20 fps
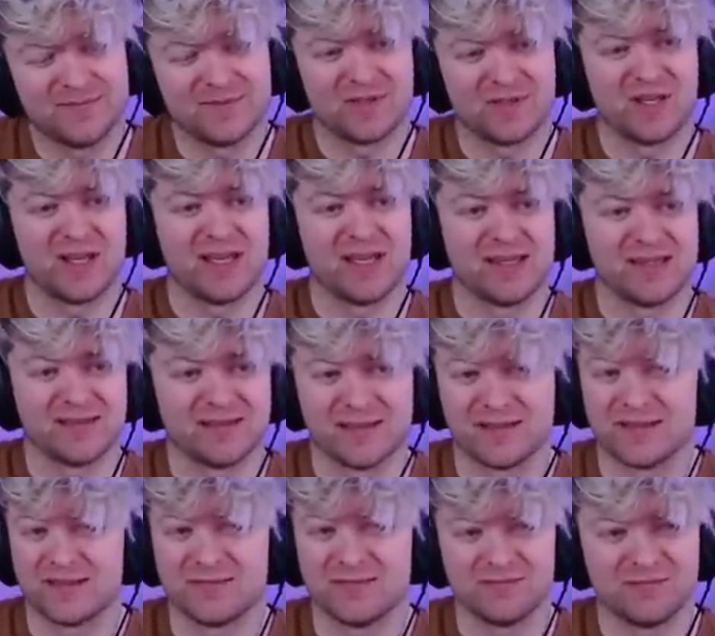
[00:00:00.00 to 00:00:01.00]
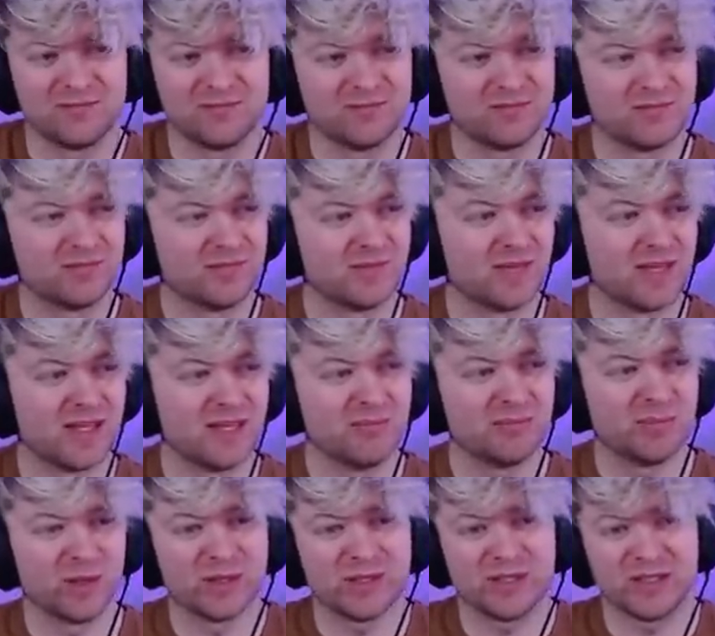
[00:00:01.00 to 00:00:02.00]
Okay, let's
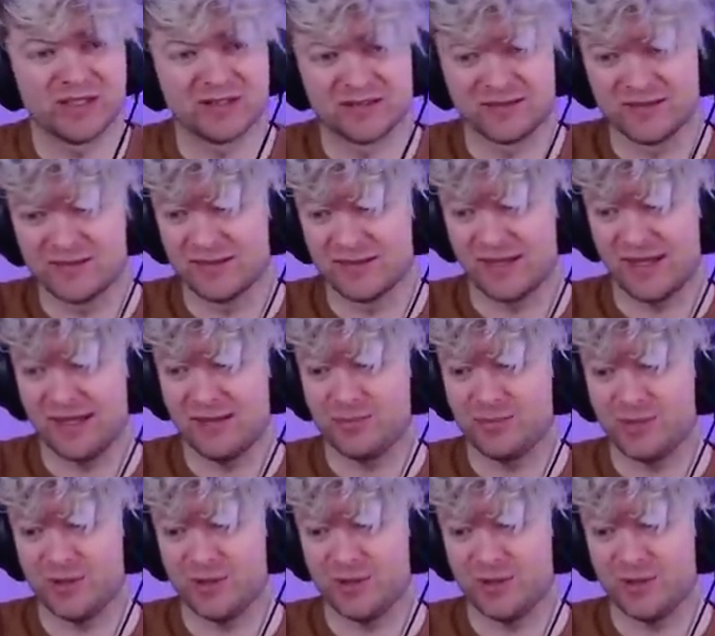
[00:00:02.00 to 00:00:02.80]
keep pushing. Keep